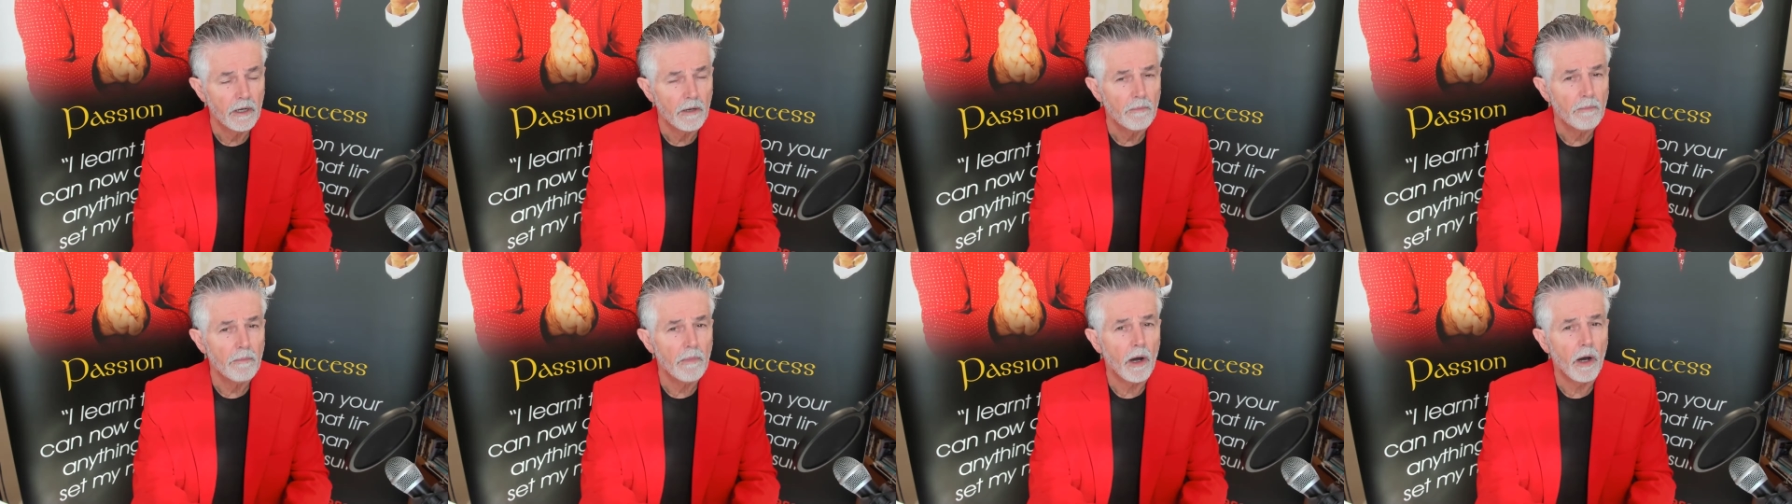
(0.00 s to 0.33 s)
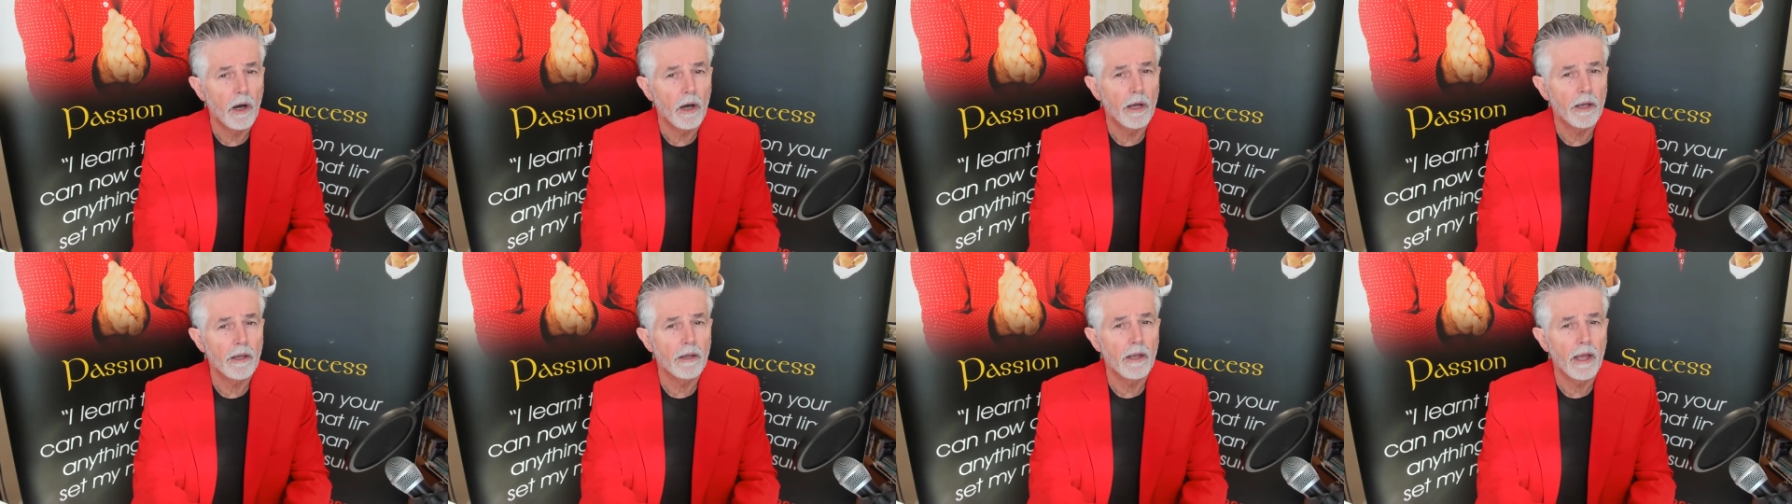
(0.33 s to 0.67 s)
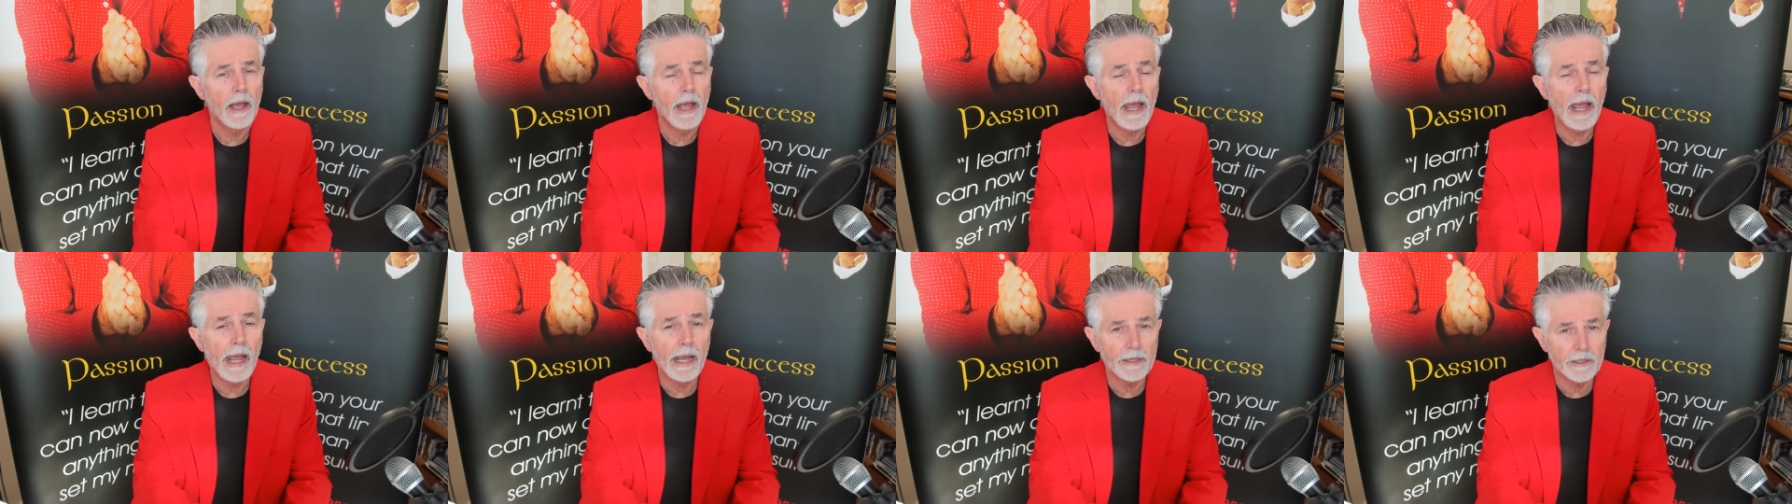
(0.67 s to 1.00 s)
my
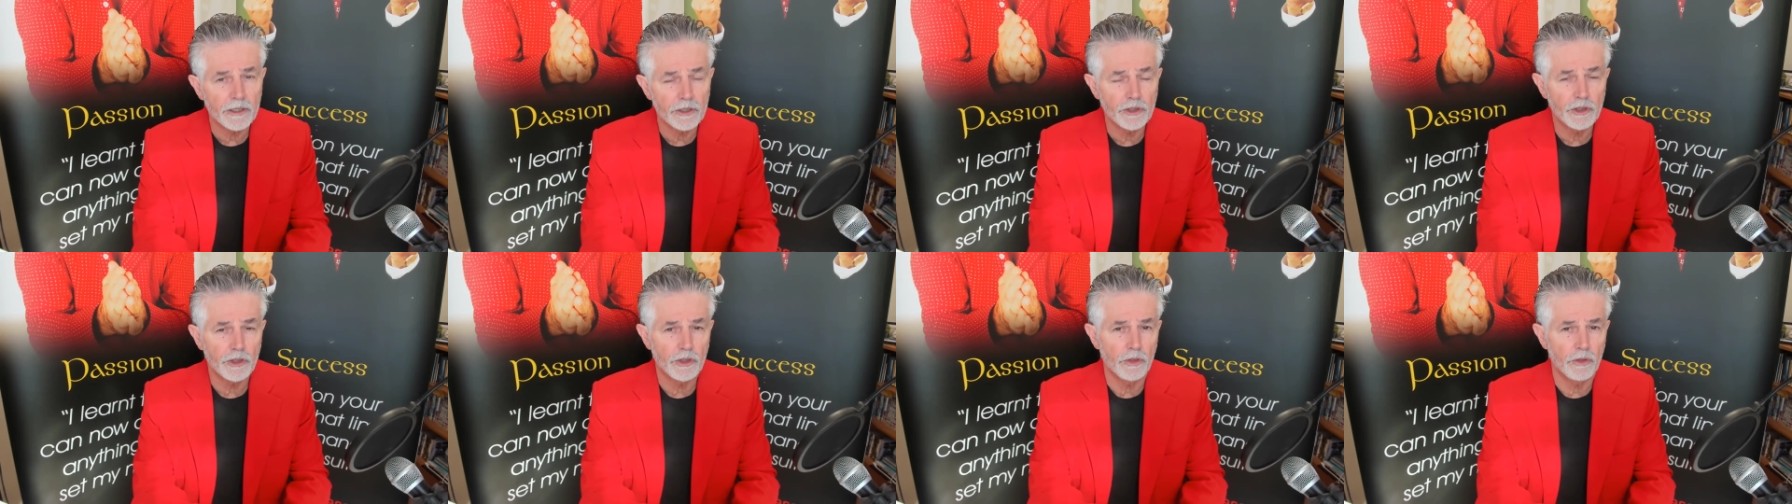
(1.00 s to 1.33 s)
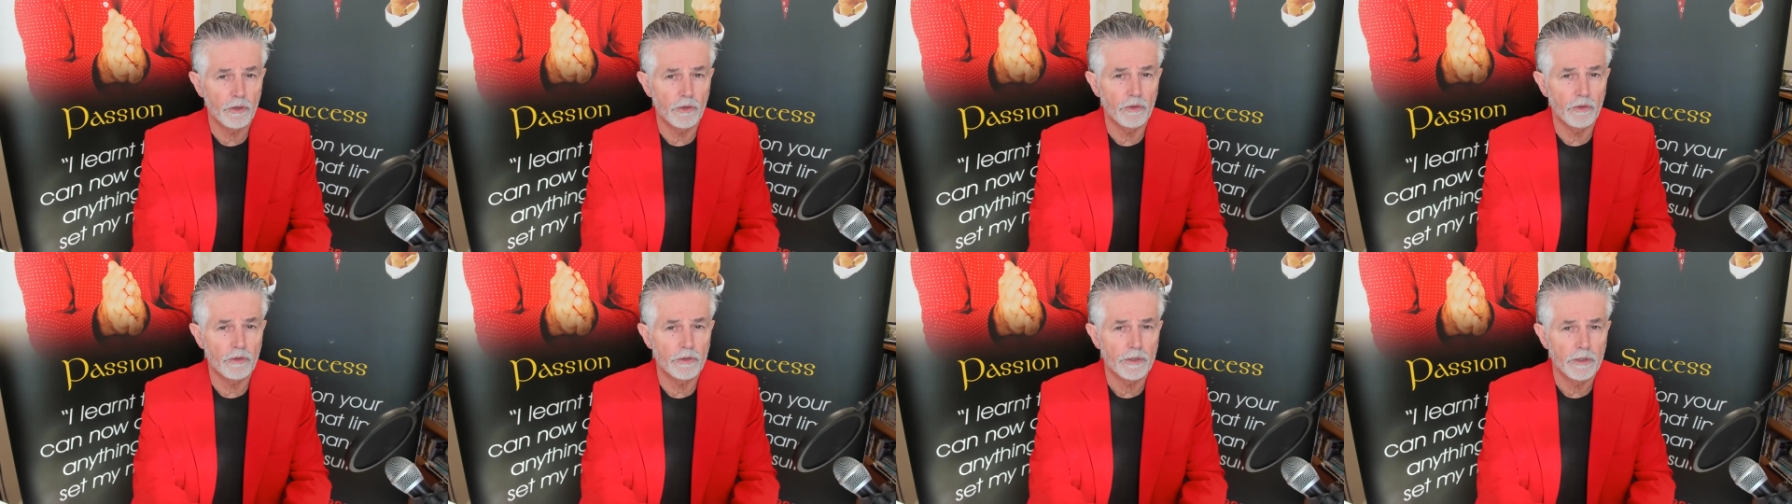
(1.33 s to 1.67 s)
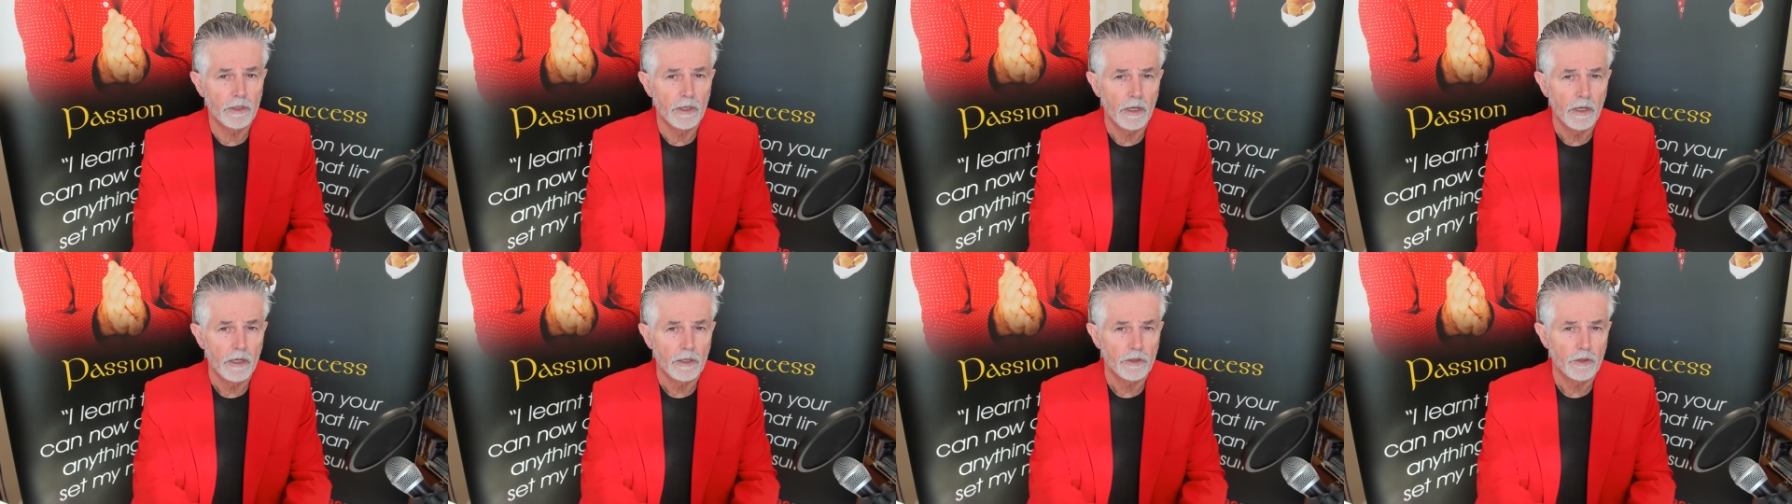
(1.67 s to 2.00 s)
attitude
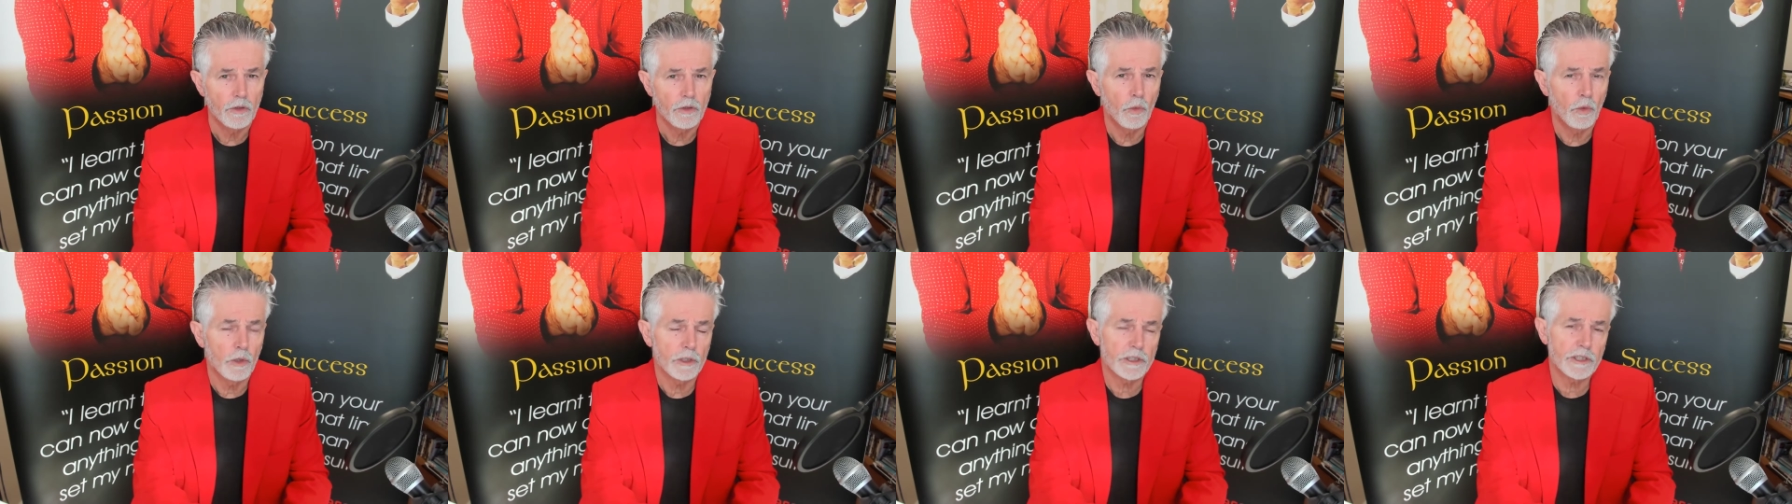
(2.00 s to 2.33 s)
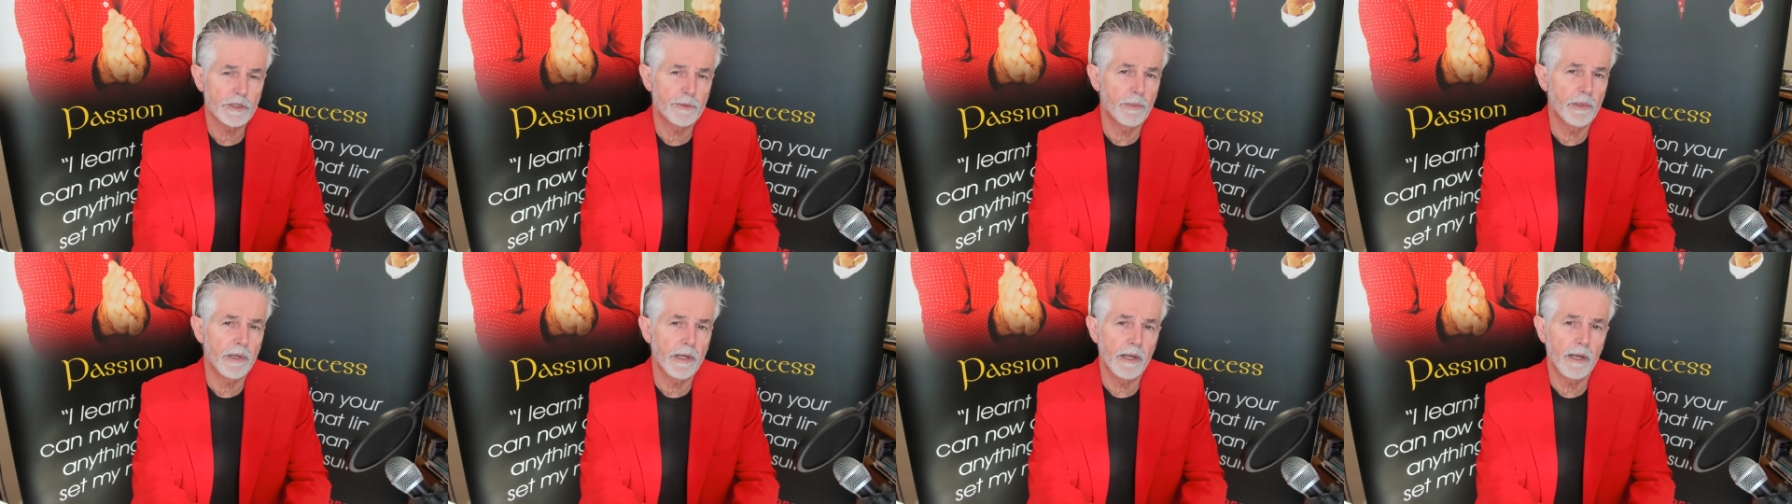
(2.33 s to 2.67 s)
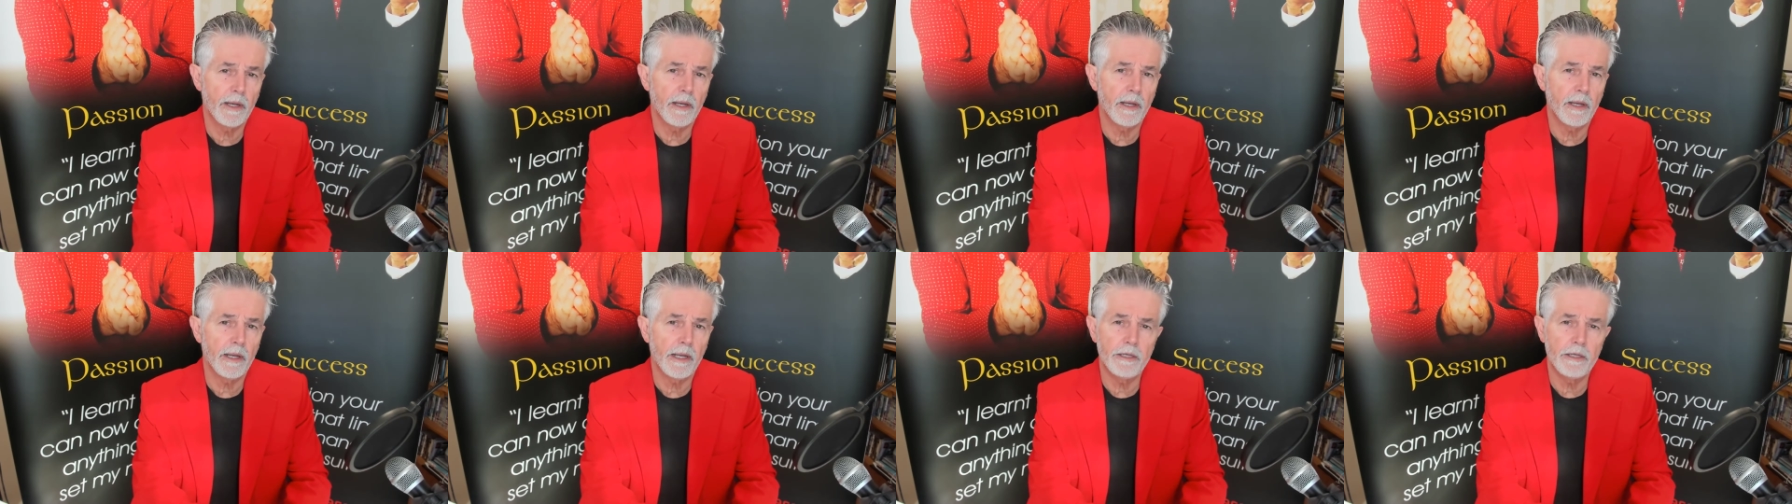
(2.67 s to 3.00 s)
to what's being